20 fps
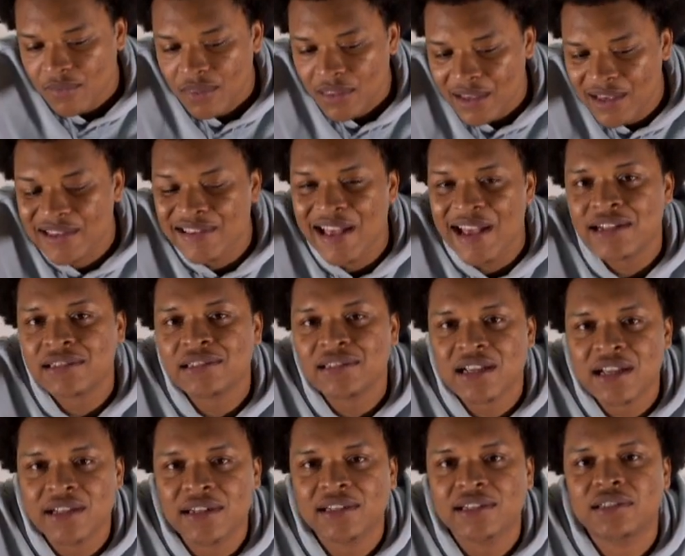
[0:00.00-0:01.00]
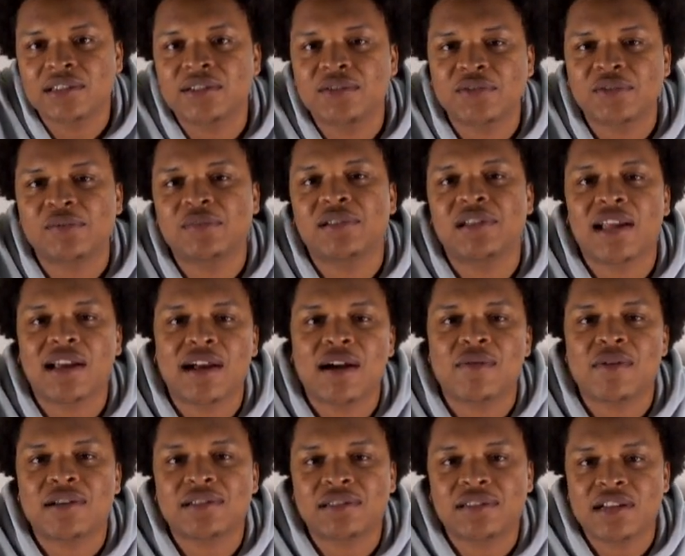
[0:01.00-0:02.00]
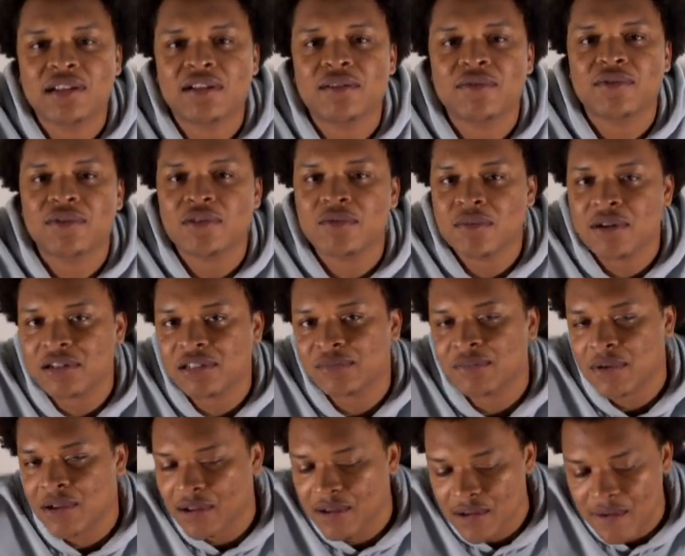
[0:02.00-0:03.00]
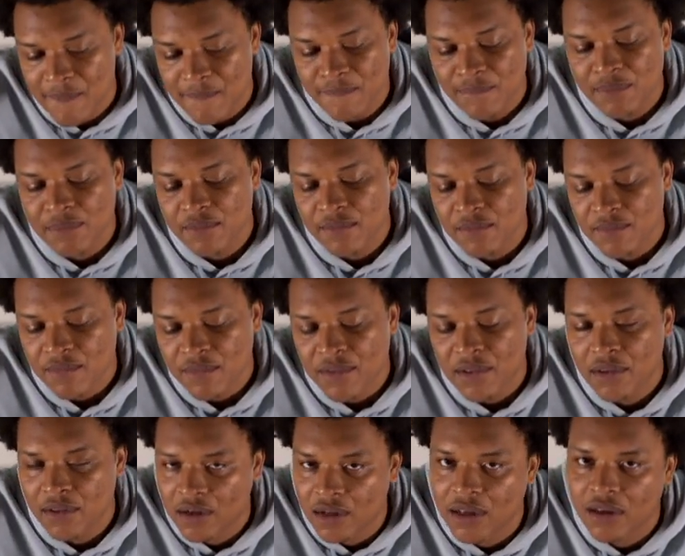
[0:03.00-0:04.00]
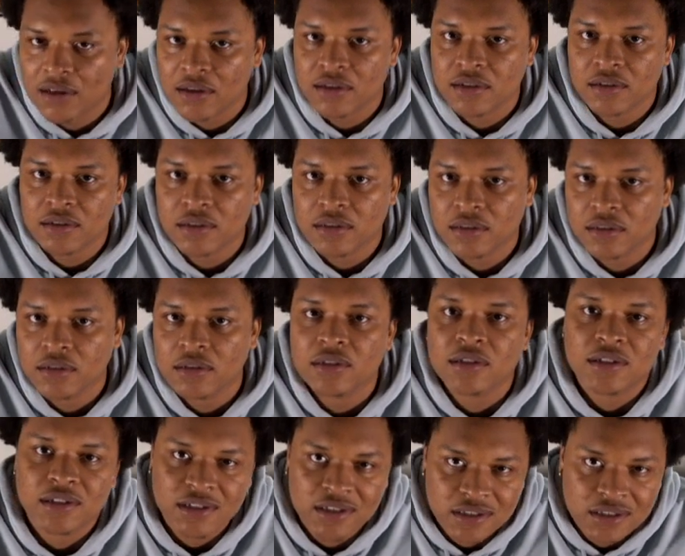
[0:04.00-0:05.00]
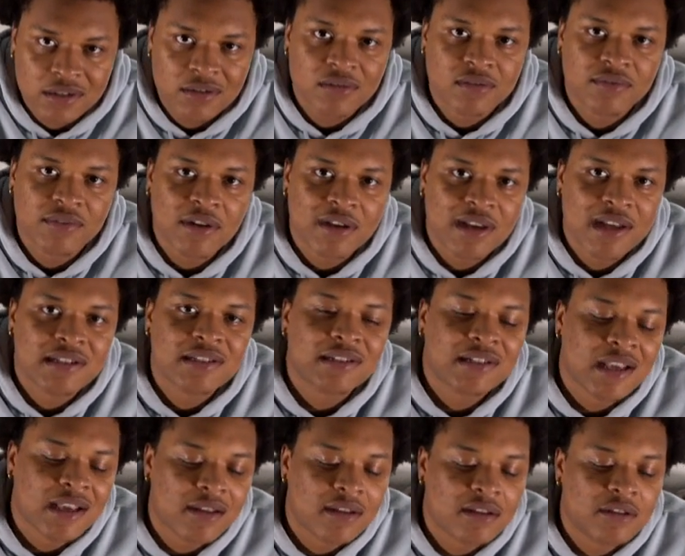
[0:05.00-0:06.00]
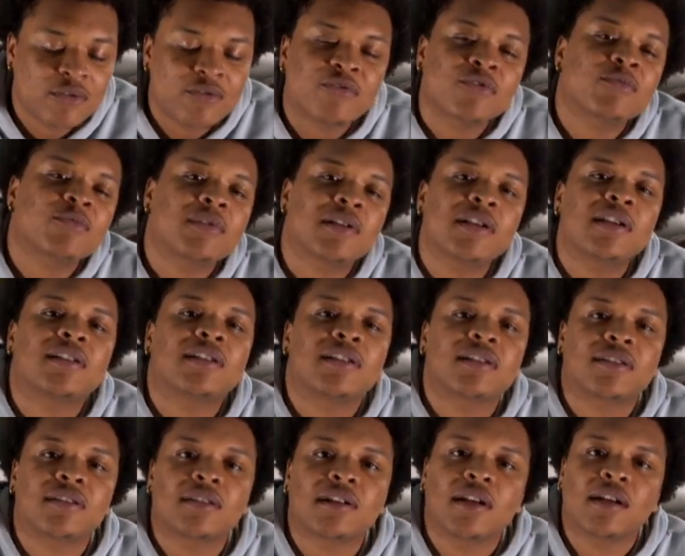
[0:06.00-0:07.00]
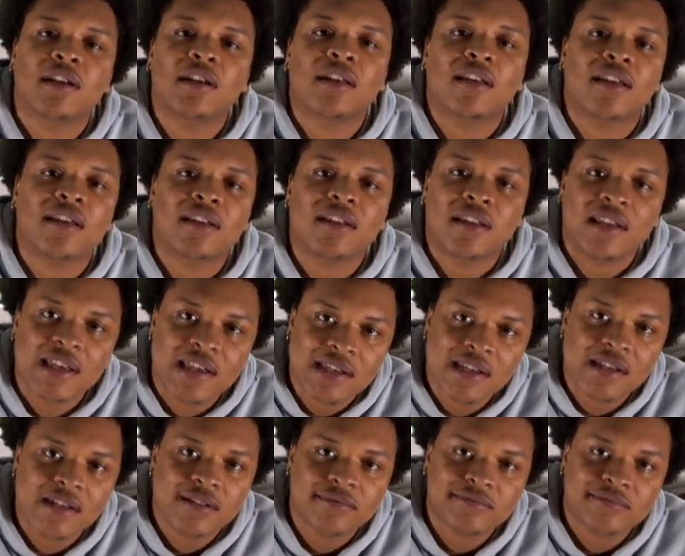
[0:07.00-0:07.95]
He's educated. You feel me? Like I watched an interview about his mom. Like she was very educated. You feel me? And he.